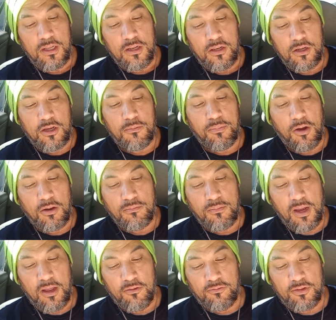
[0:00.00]
Look upon
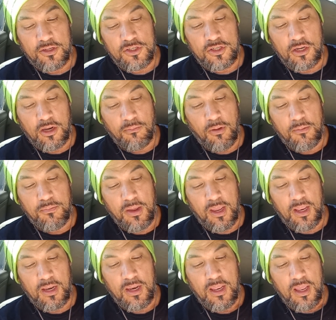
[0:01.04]
my affliction and my
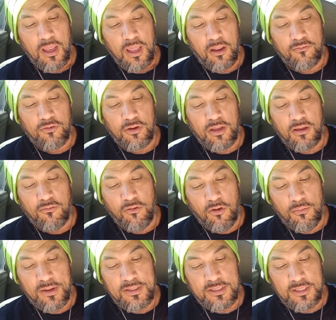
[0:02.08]
pain, and forgive
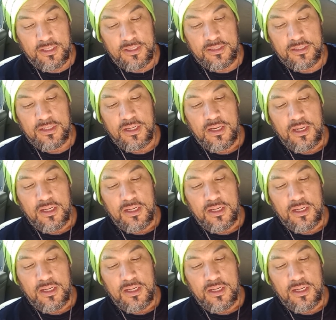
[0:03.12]
all my sins.